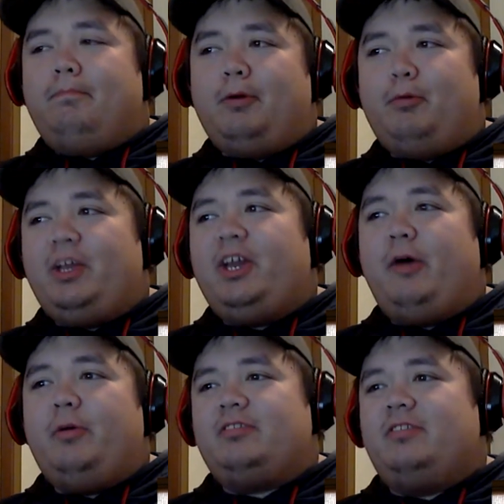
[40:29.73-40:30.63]
but we
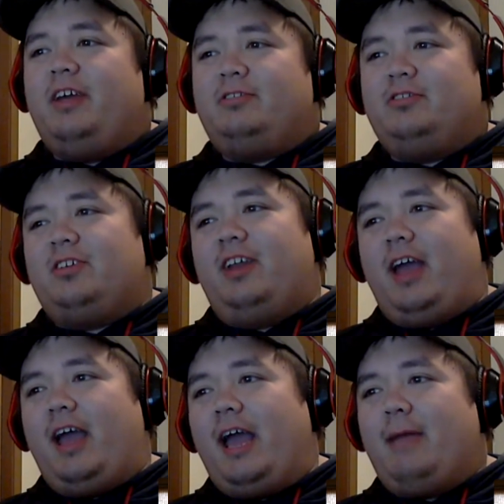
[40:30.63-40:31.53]
know it's not just going
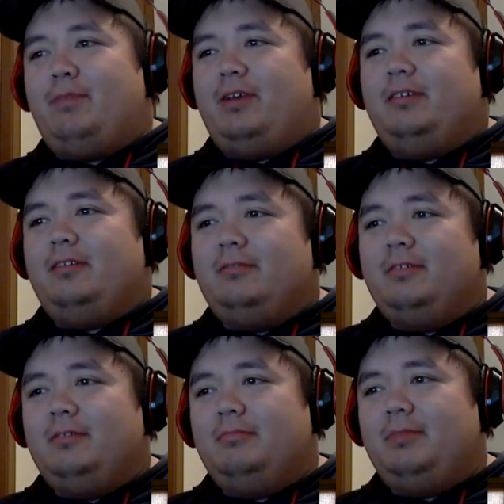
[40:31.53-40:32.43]
to happen
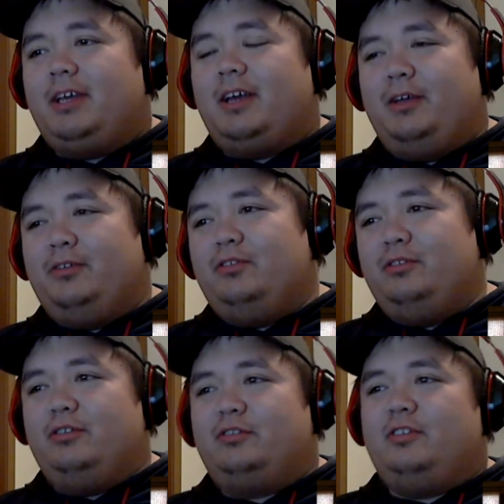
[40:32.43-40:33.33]
because
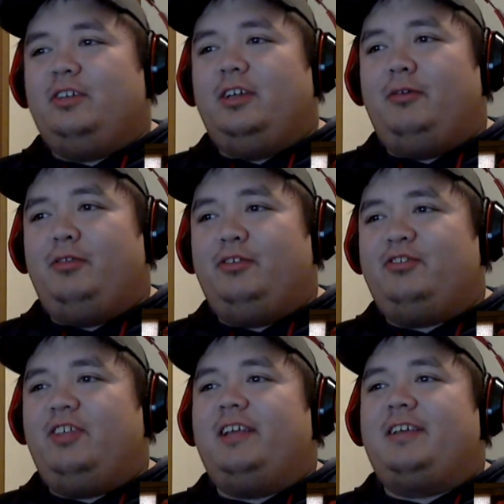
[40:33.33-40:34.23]
you just the
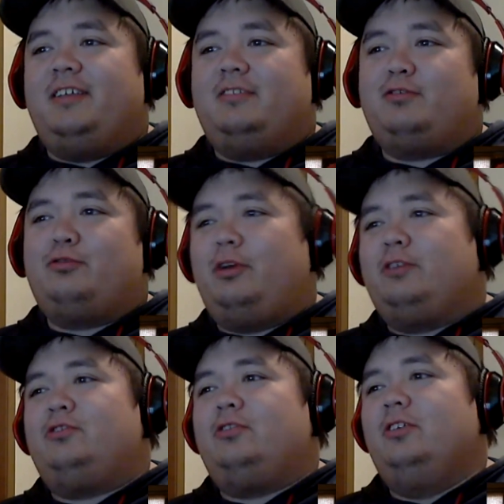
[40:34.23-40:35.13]
state gets
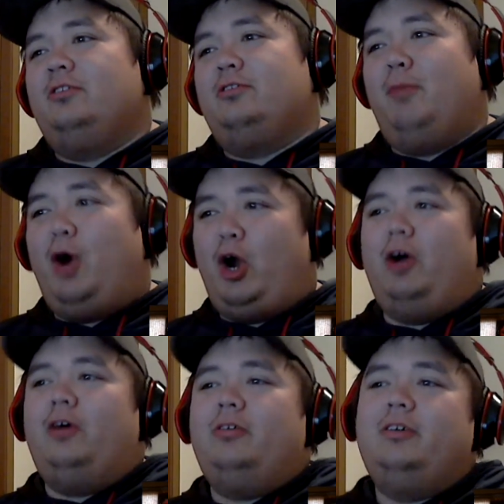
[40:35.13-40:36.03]
crushed tomorrow.